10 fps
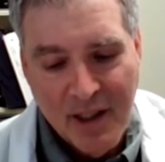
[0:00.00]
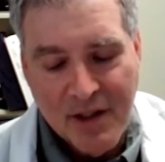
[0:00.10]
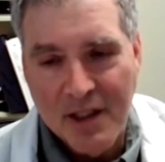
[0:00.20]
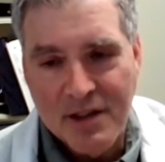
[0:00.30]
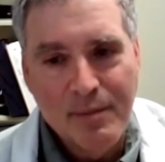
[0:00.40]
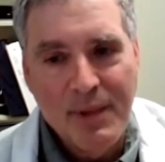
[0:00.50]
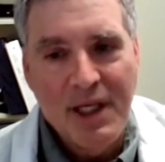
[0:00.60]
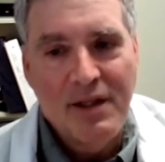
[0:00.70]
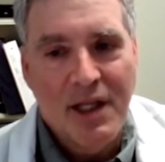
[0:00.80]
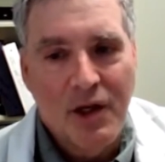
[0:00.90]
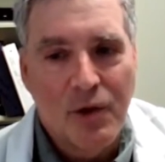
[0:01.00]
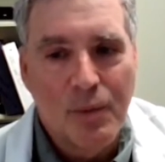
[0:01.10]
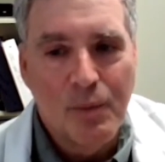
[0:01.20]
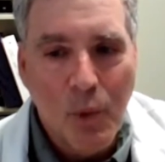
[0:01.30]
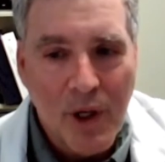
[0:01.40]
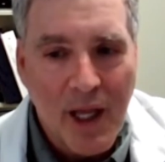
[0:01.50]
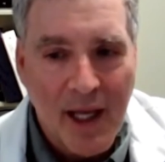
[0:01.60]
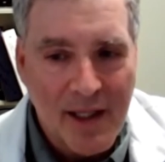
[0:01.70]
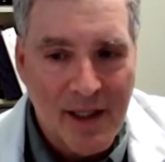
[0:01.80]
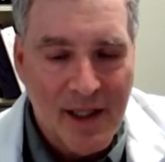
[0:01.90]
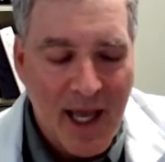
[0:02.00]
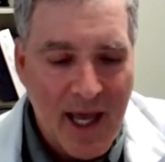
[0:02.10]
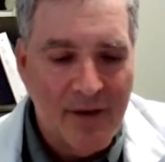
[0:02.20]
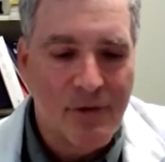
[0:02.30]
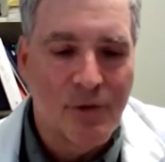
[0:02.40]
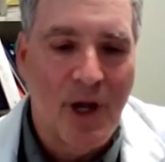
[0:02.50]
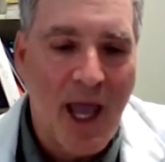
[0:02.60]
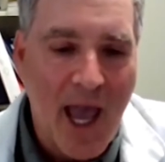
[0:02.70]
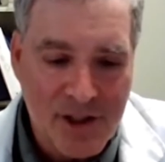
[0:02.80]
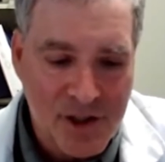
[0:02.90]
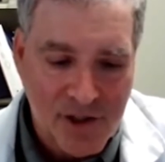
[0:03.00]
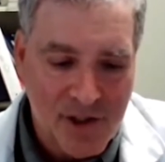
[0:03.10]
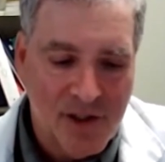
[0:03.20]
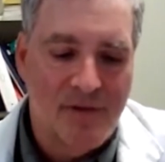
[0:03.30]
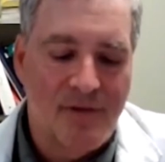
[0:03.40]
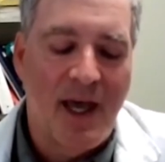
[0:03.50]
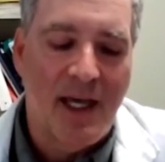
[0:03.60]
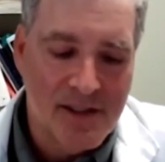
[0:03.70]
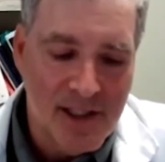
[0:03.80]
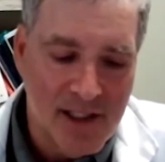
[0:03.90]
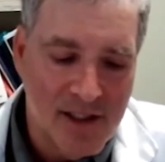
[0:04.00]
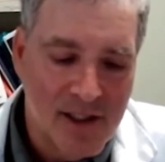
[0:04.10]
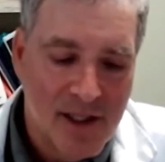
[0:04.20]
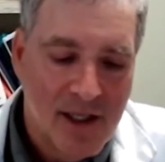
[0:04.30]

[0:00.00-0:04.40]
It doesn't mean that you're more likely to have a reaction to the vaccine.